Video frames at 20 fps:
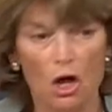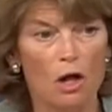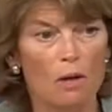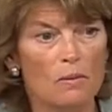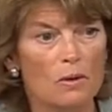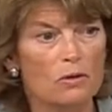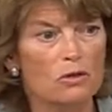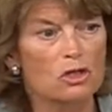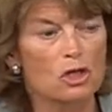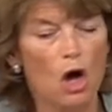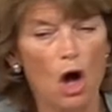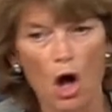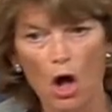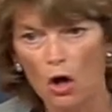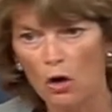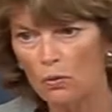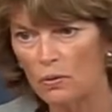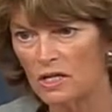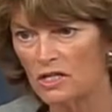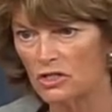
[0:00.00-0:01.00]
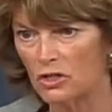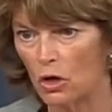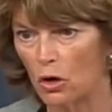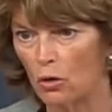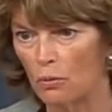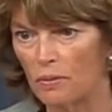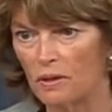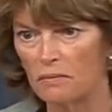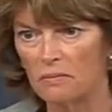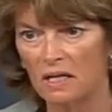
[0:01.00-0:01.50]
almost always
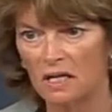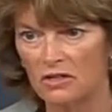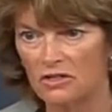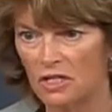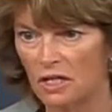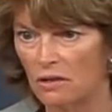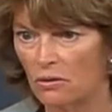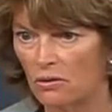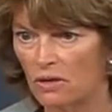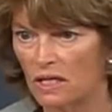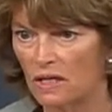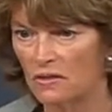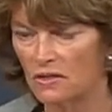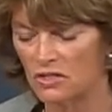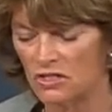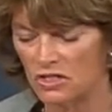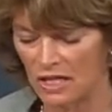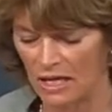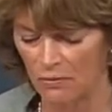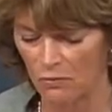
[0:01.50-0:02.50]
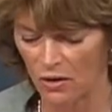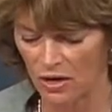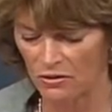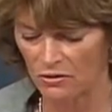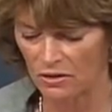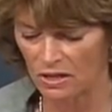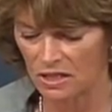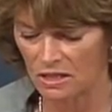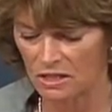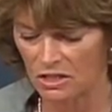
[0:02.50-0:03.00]
open because they don't get the same weather
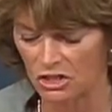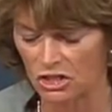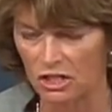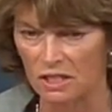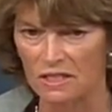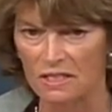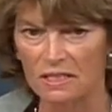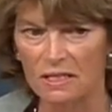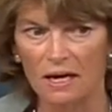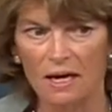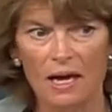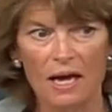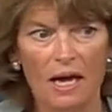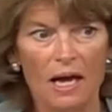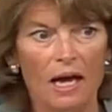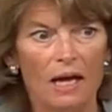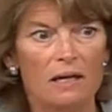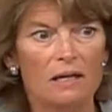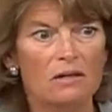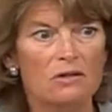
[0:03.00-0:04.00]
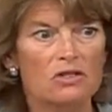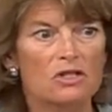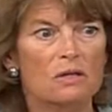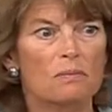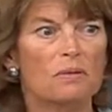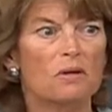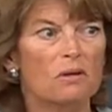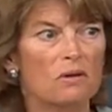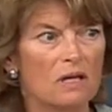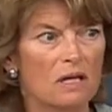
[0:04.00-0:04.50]
conditions. And here's the
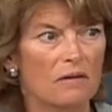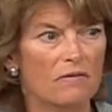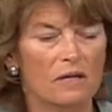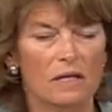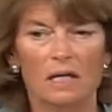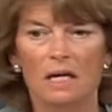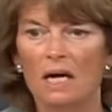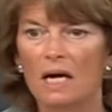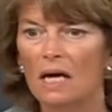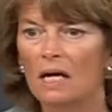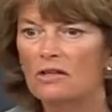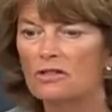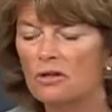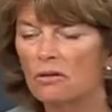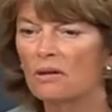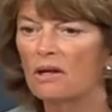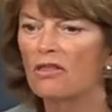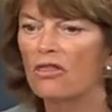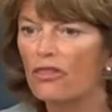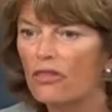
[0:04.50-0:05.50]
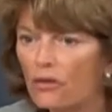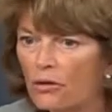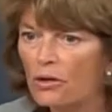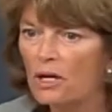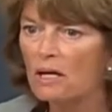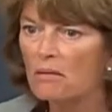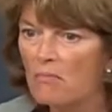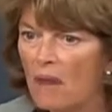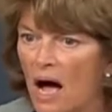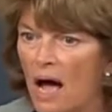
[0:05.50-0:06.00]
beauty of it. It's only
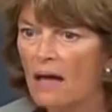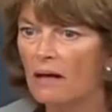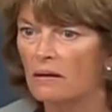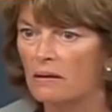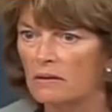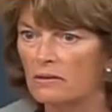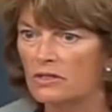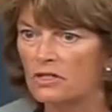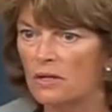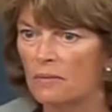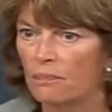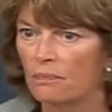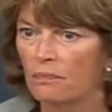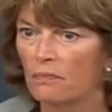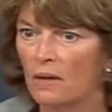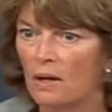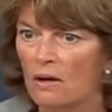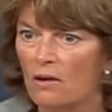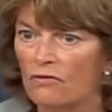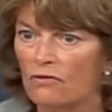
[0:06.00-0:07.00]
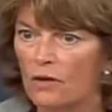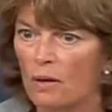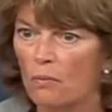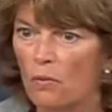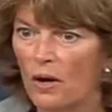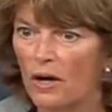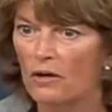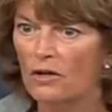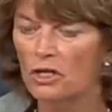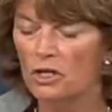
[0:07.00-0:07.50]
30 miles from
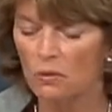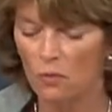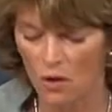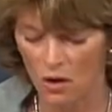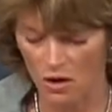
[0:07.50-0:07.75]
where you